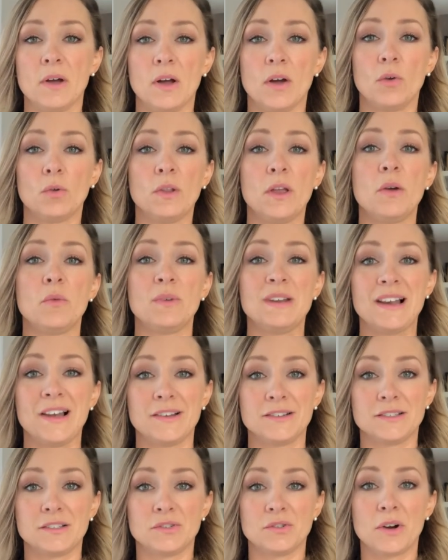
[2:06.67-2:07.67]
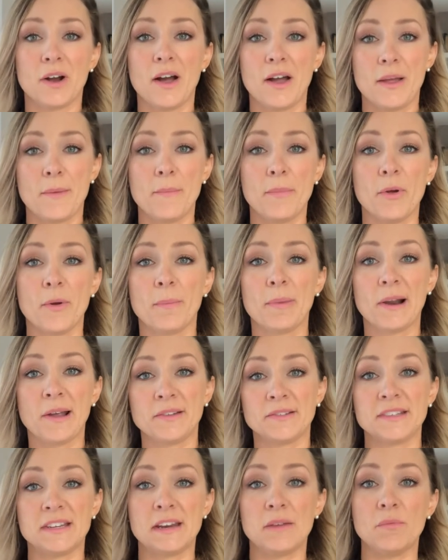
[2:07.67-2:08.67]
although we like to try and put
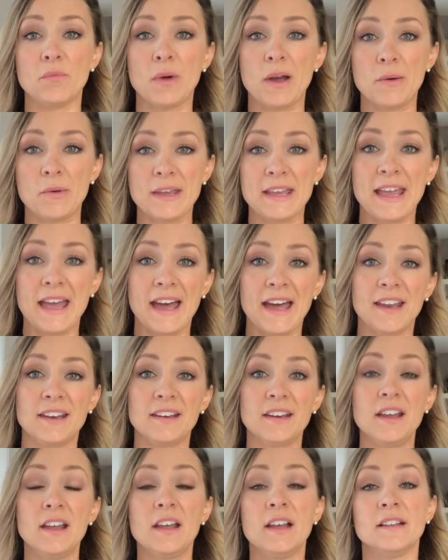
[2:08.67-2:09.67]
planting in where we can,